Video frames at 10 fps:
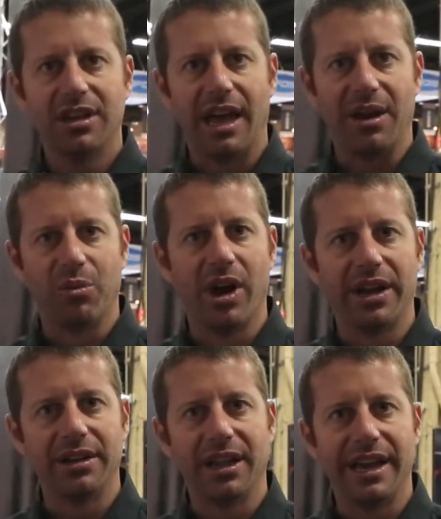and
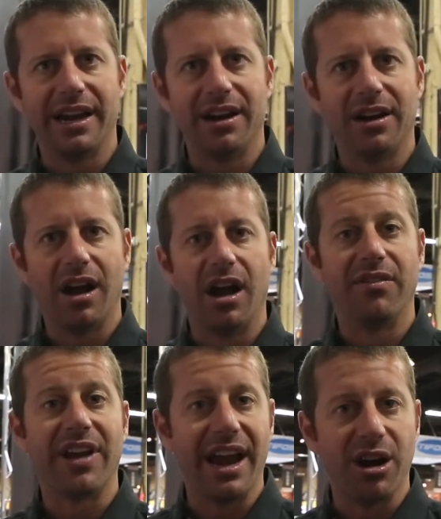1 layer
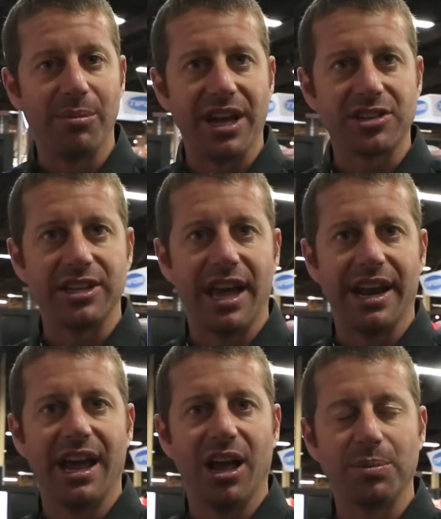of air mesh
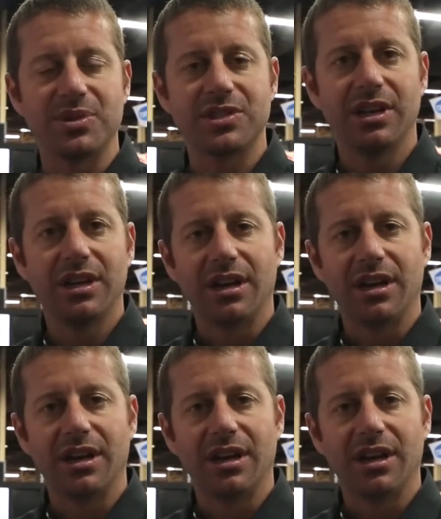that helps